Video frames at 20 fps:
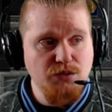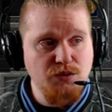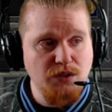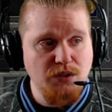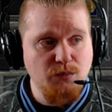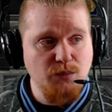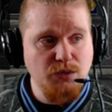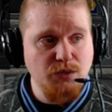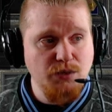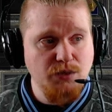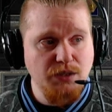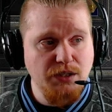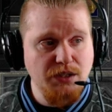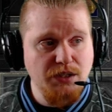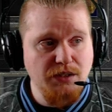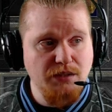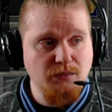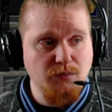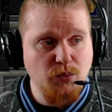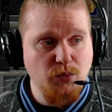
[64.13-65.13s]
and we're looking
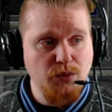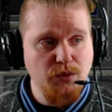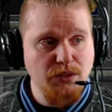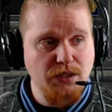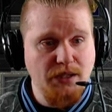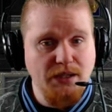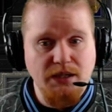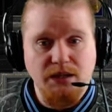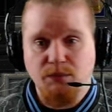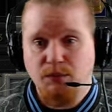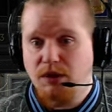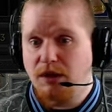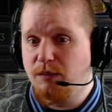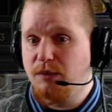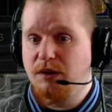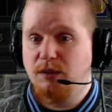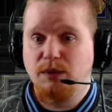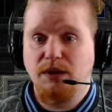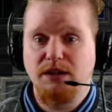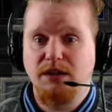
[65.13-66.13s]
at more like
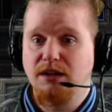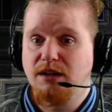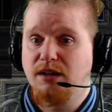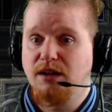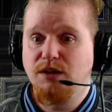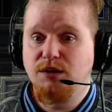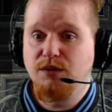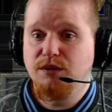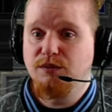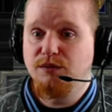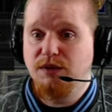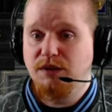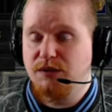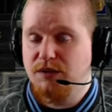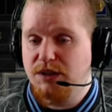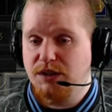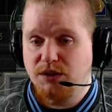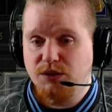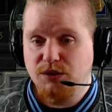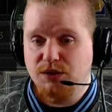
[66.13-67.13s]
probably around like one
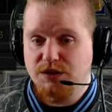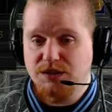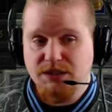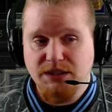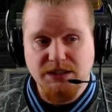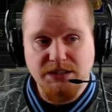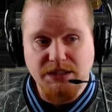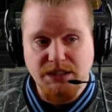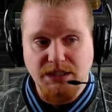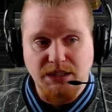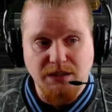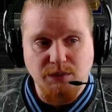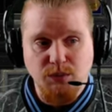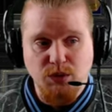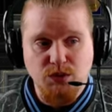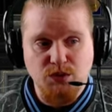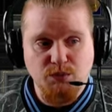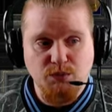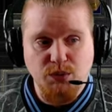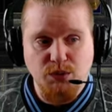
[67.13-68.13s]
fifty, one sixty
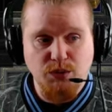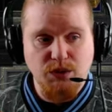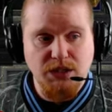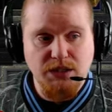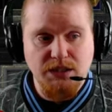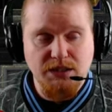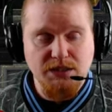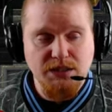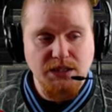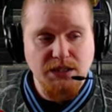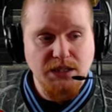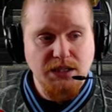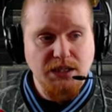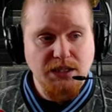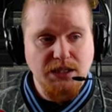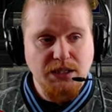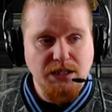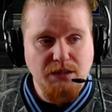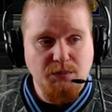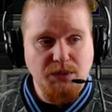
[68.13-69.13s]
damage per hit.
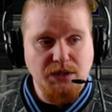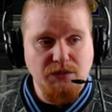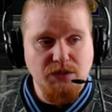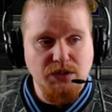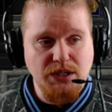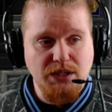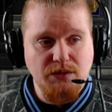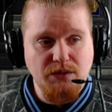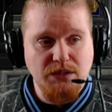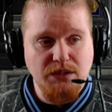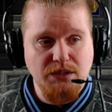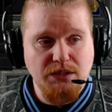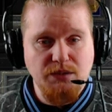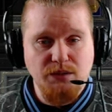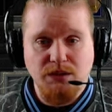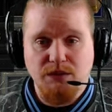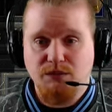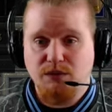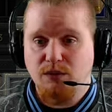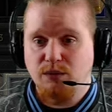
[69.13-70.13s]
Uh, but every now and then you
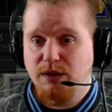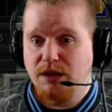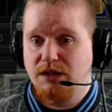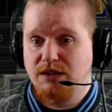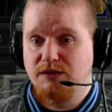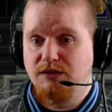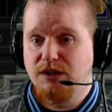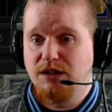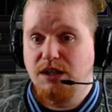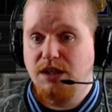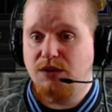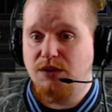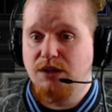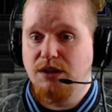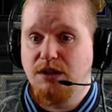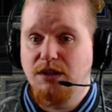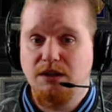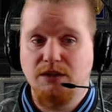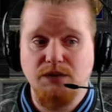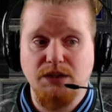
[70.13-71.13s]
hit for relatively
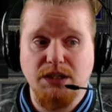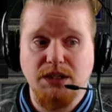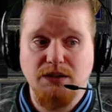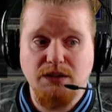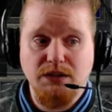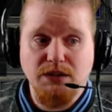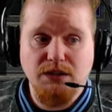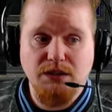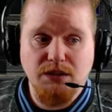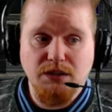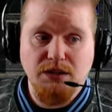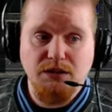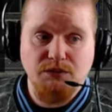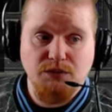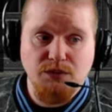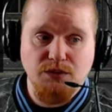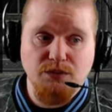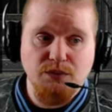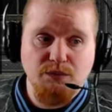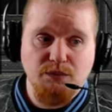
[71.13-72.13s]
nothing, and every now and then you hit
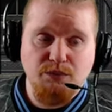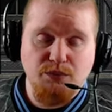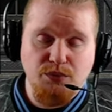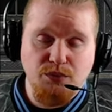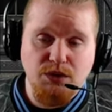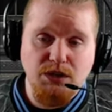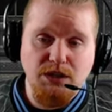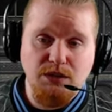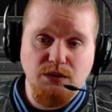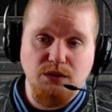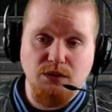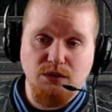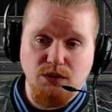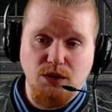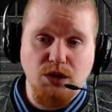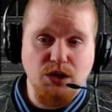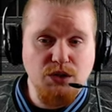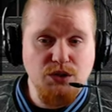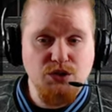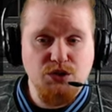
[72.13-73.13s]
for pretty
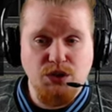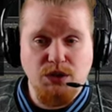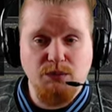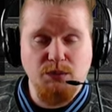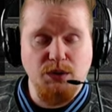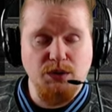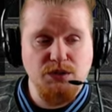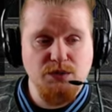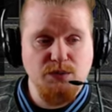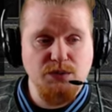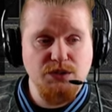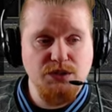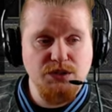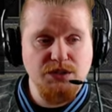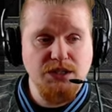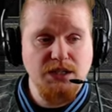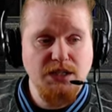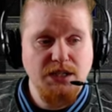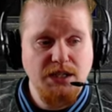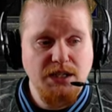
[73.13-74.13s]
large numbers, which is
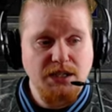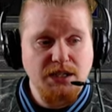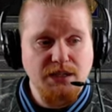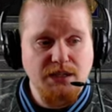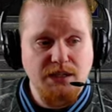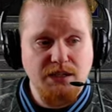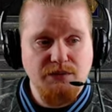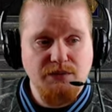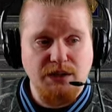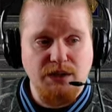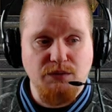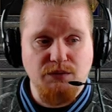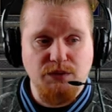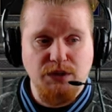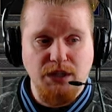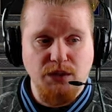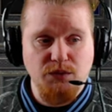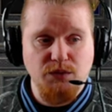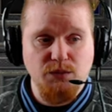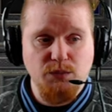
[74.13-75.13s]
kind of how
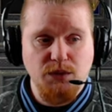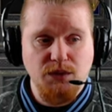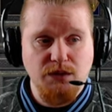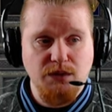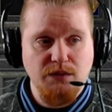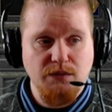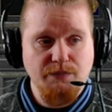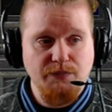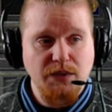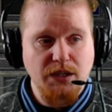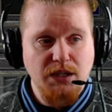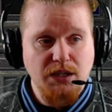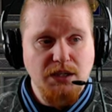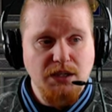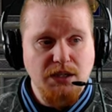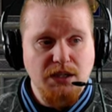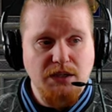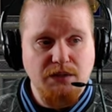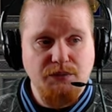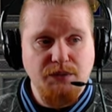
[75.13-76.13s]
flails work.
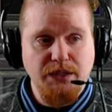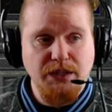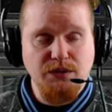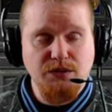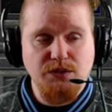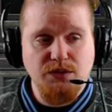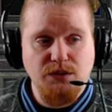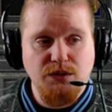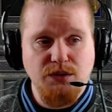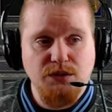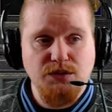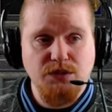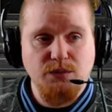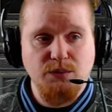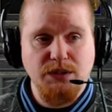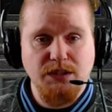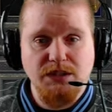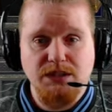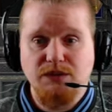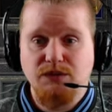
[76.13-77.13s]
Uh, flails are also
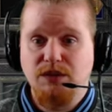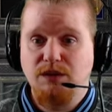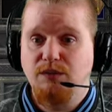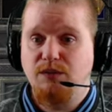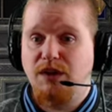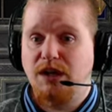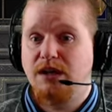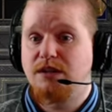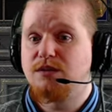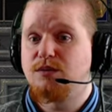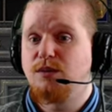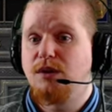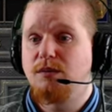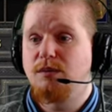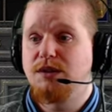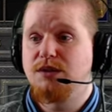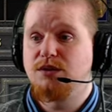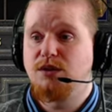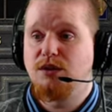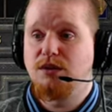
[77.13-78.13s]
relatively fast
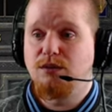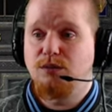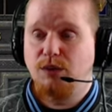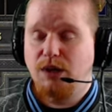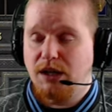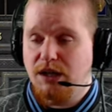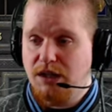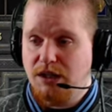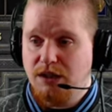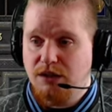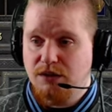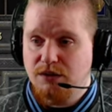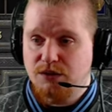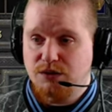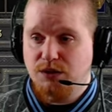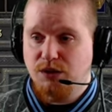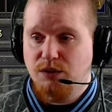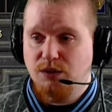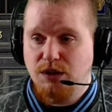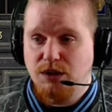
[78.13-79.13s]
weapons already,
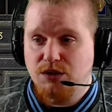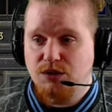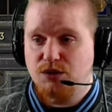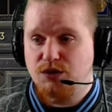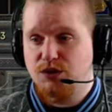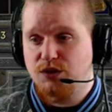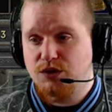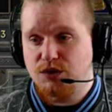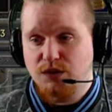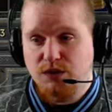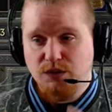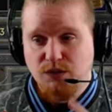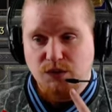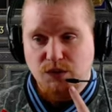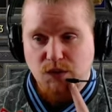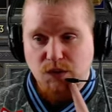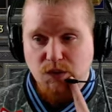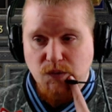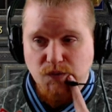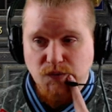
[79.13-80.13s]
so it's just
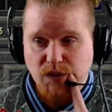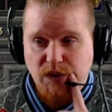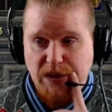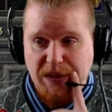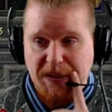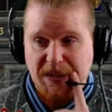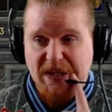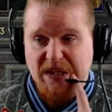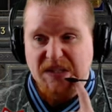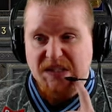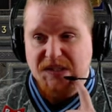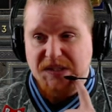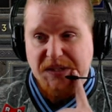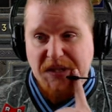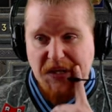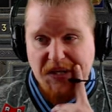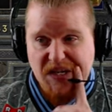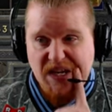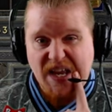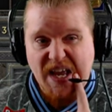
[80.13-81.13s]
very nice
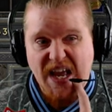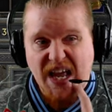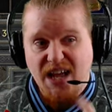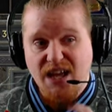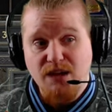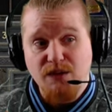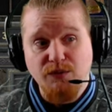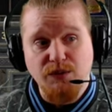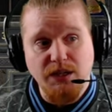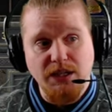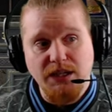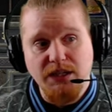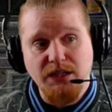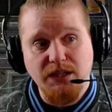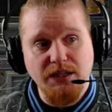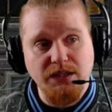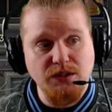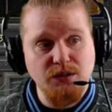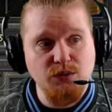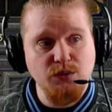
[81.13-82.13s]
to have
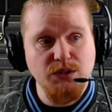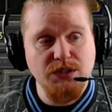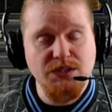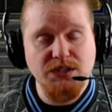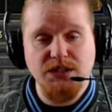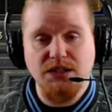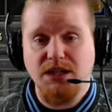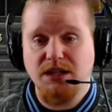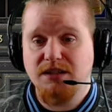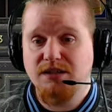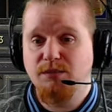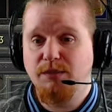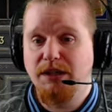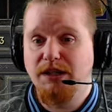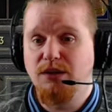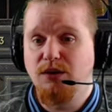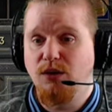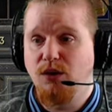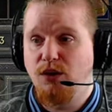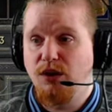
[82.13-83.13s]
a increased attack
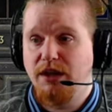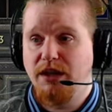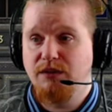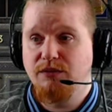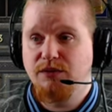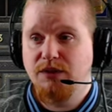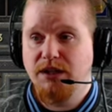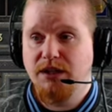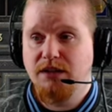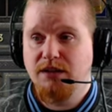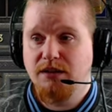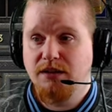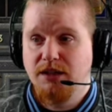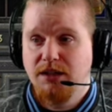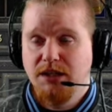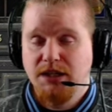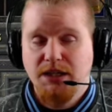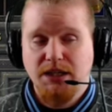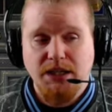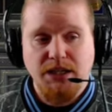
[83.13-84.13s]
speed on a flail,
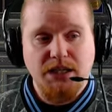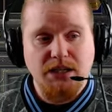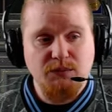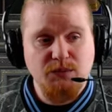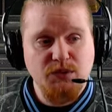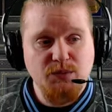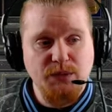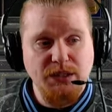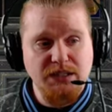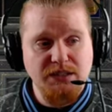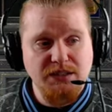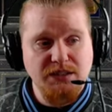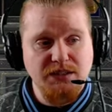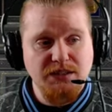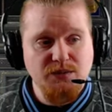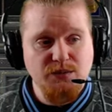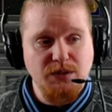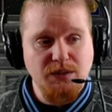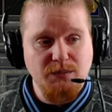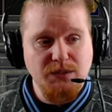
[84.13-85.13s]
uh, which means that
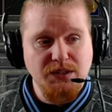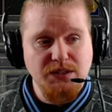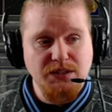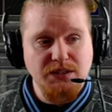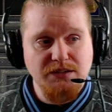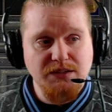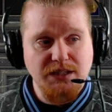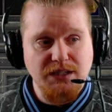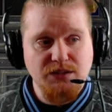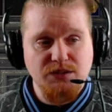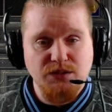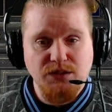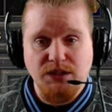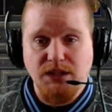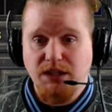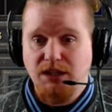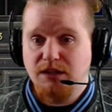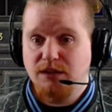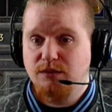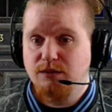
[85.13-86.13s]
this weapon does actually
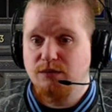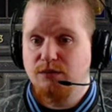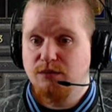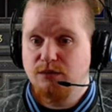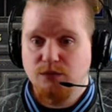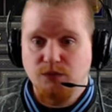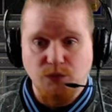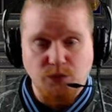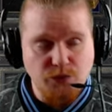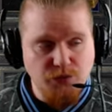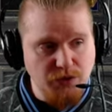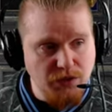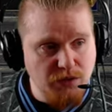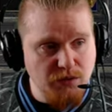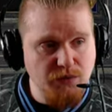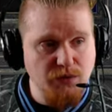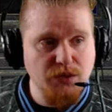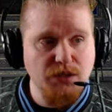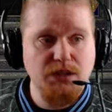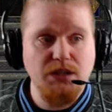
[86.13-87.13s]
hit very,
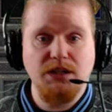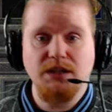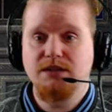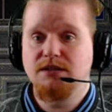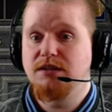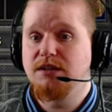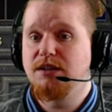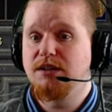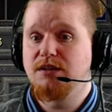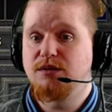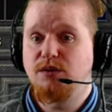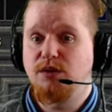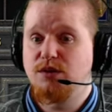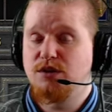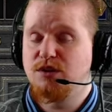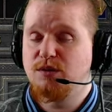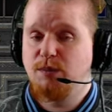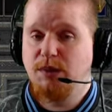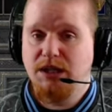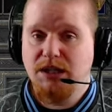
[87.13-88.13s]
very nicely as far as
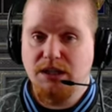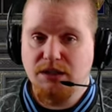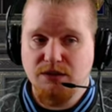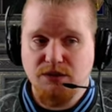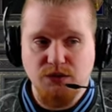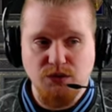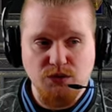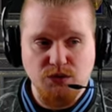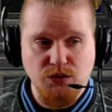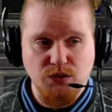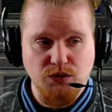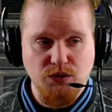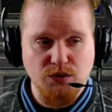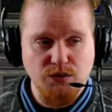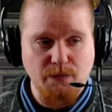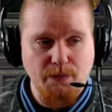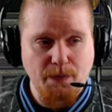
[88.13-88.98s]
speed is concerned.